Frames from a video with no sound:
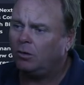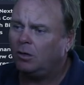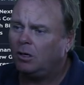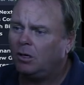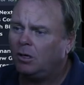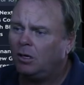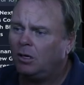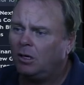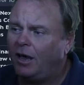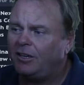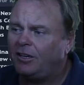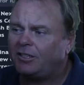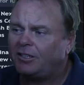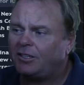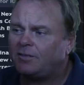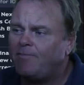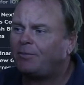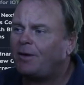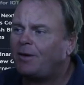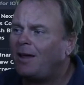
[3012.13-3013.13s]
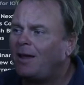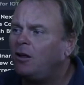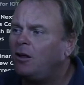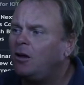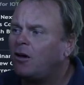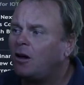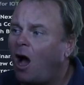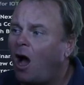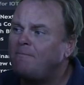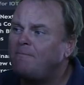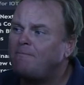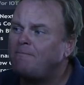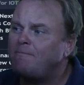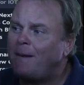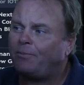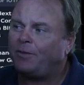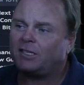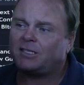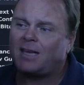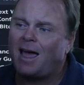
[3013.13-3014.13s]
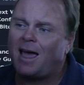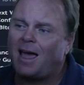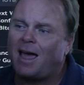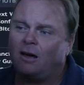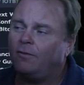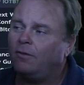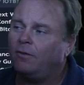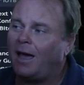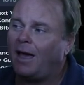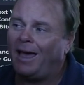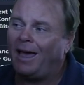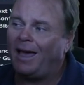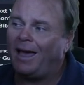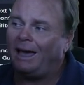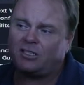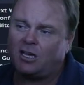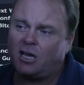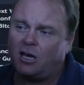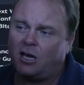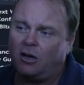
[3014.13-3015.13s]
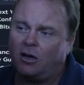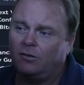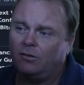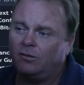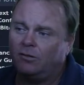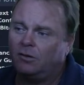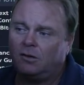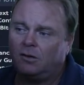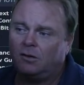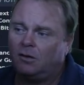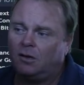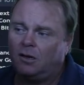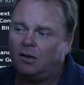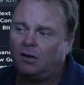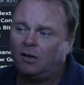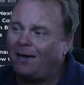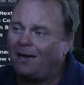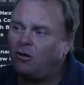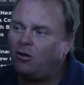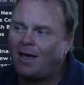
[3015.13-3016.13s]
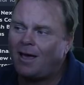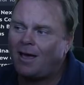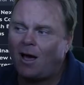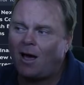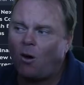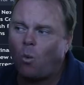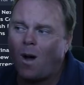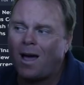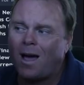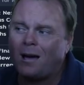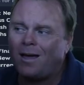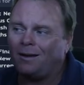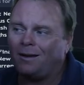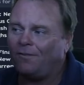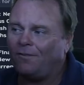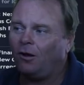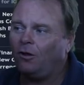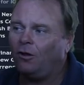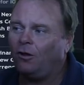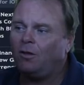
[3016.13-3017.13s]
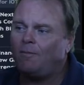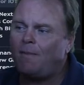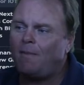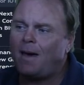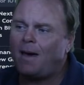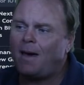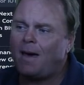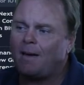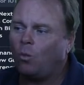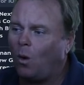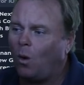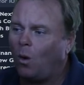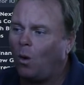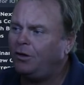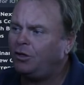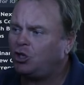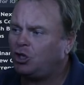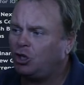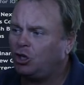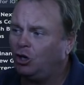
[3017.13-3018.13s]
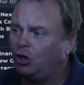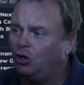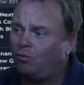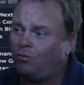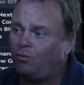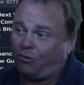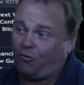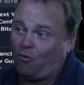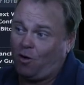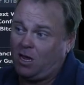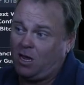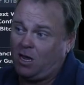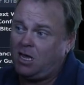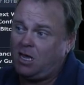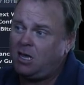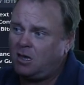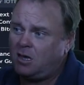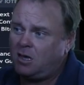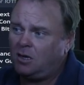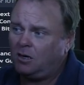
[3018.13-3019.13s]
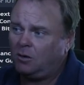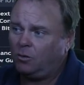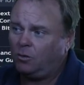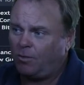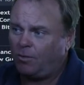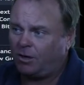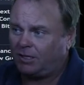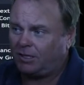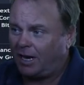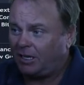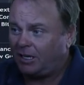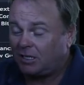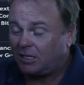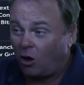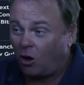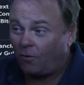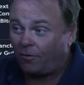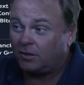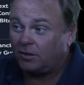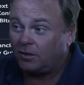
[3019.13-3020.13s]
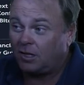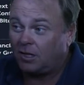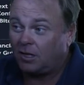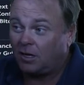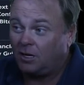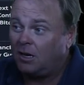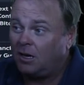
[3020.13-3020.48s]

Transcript: And it's mapped out. Look, I mapped this out. ages ago. And look how well it followed the map. 1, 2, 3 was my takes off here.